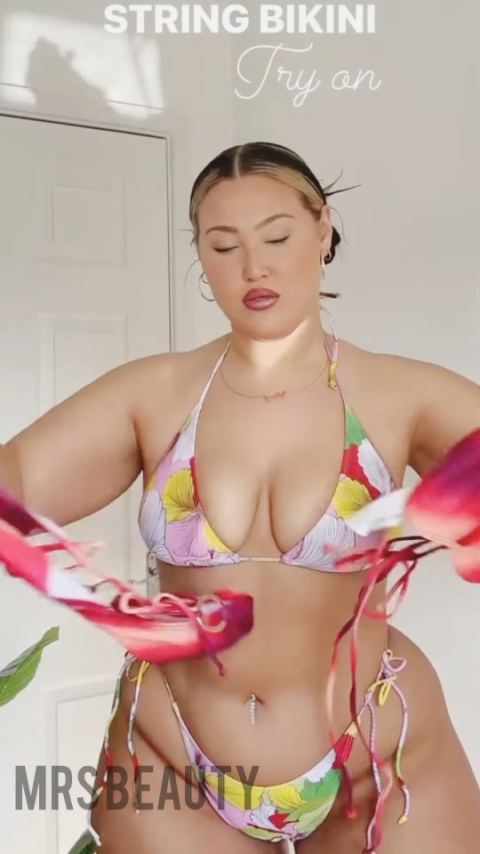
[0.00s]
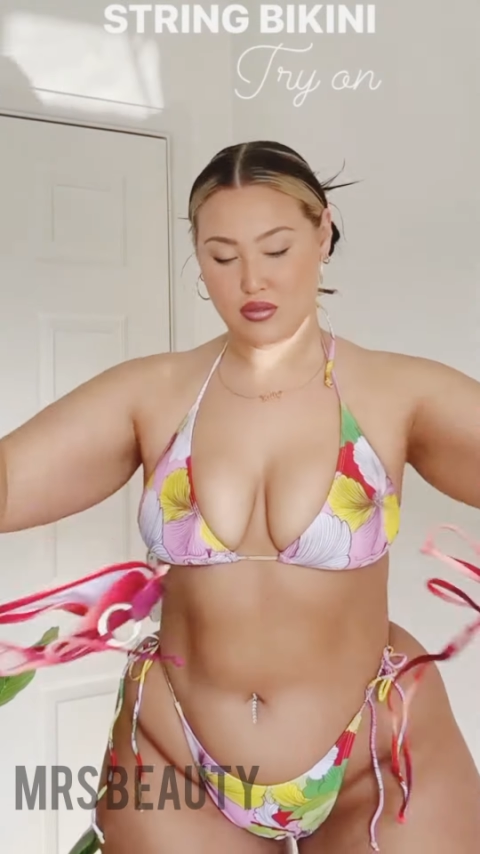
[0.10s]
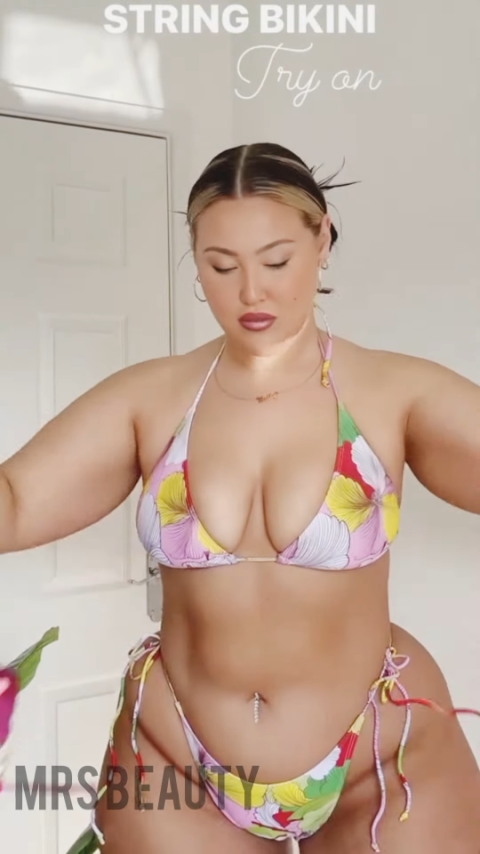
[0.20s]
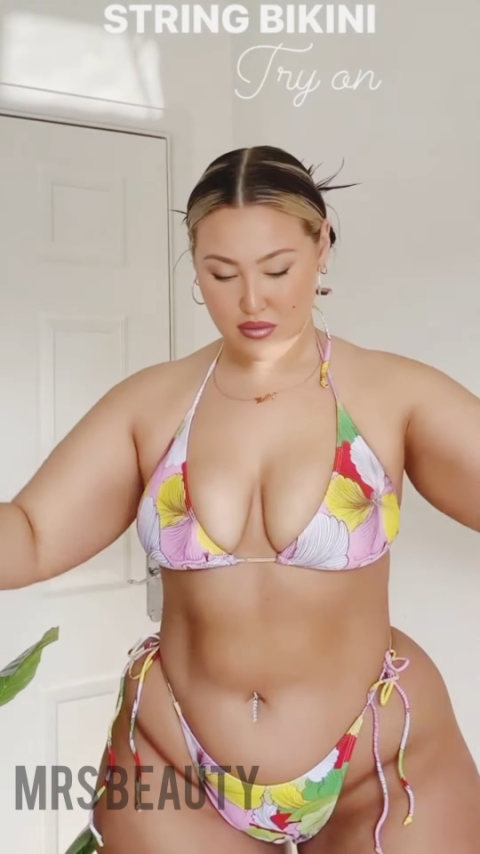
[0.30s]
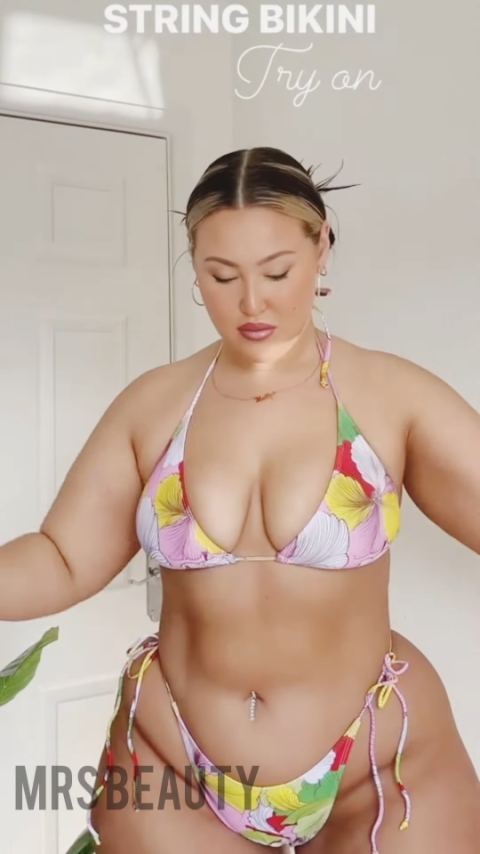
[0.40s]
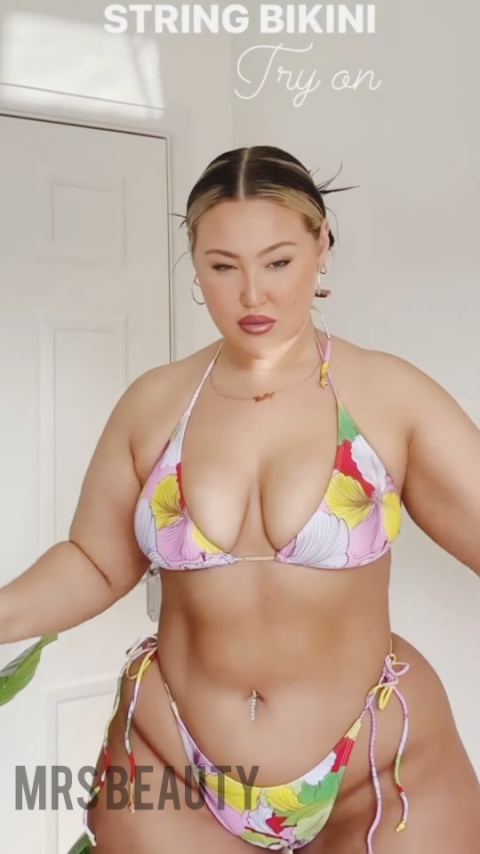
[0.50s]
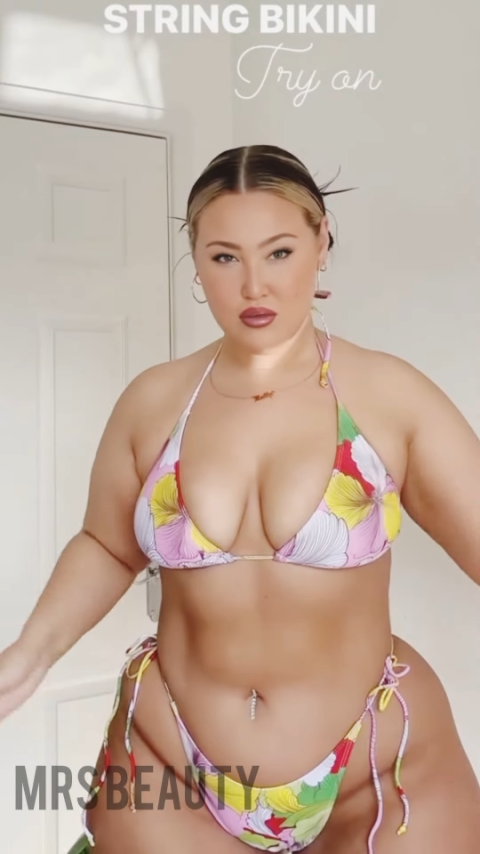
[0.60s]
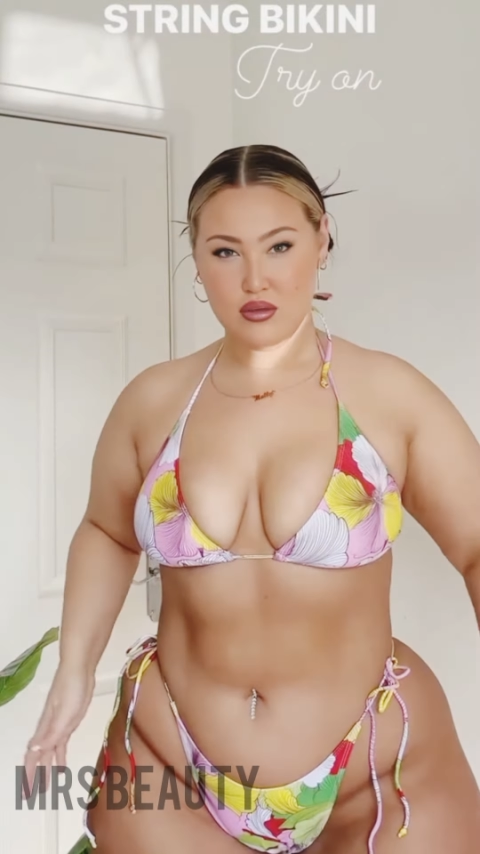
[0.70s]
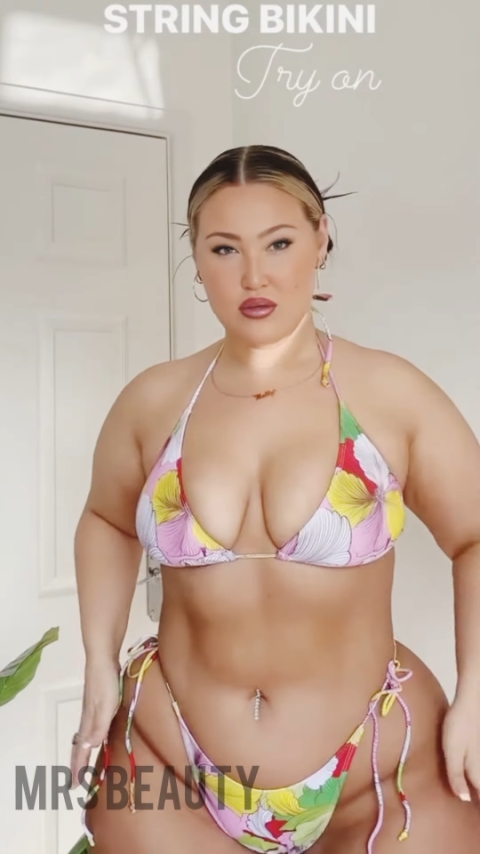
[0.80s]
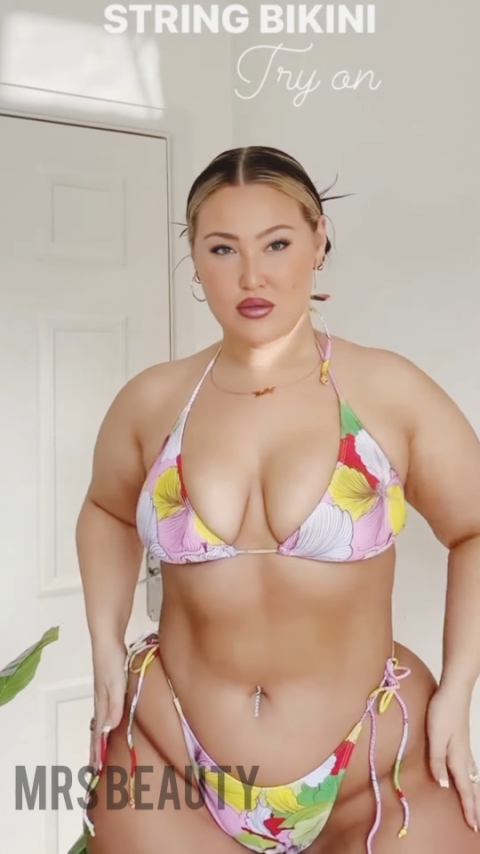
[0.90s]
Modeling
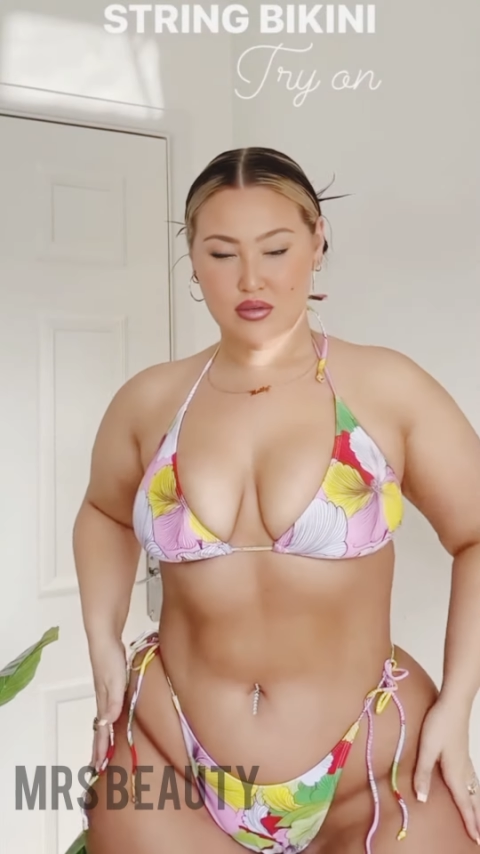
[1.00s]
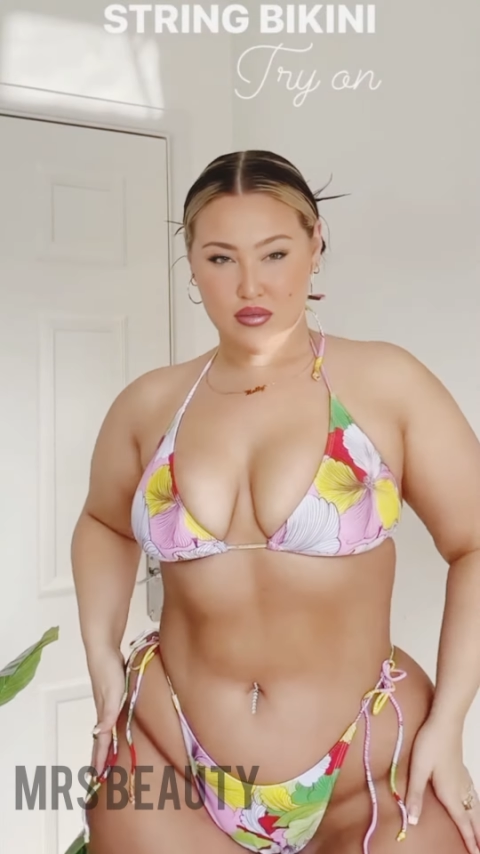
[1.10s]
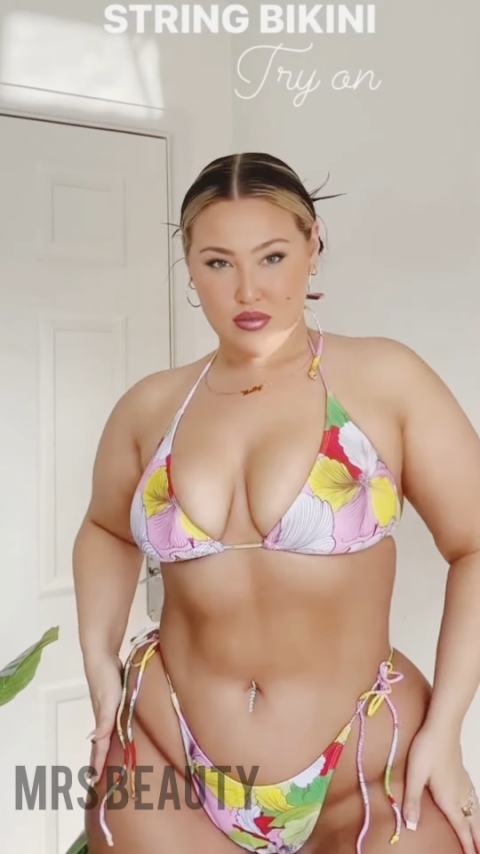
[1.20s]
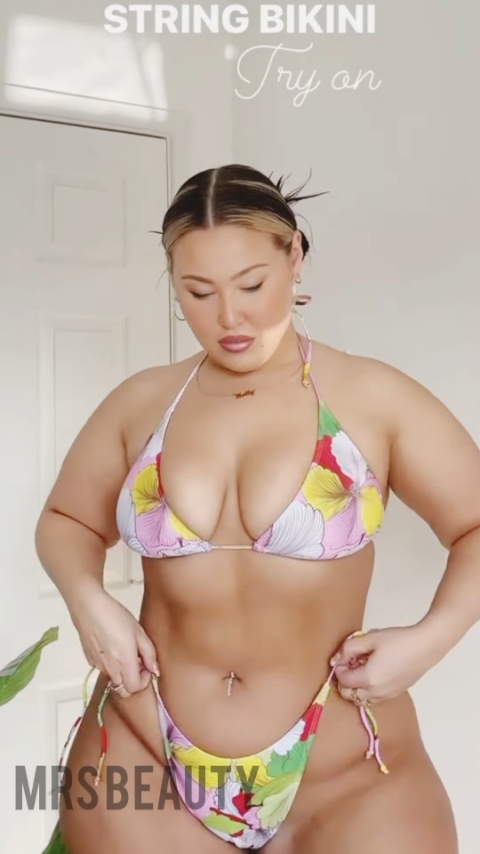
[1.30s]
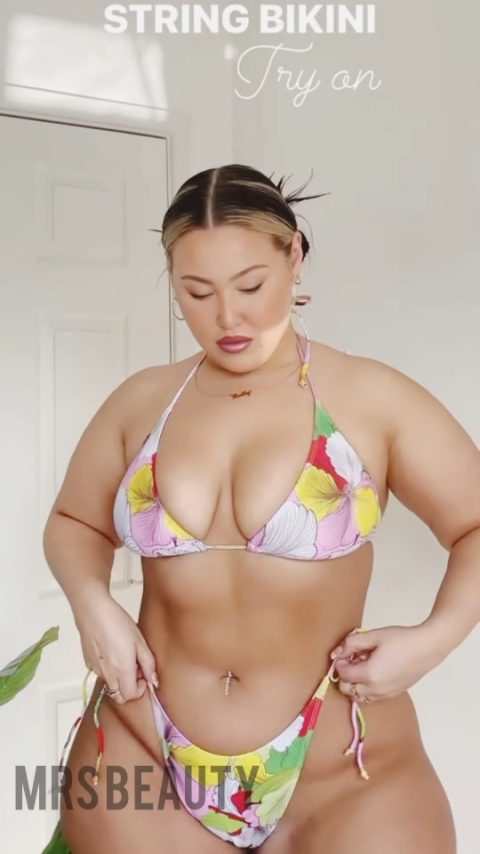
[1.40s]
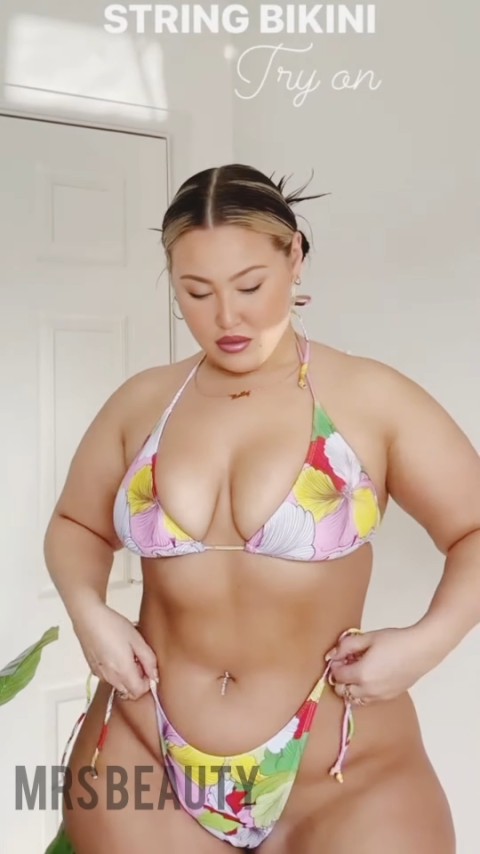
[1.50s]
Agency.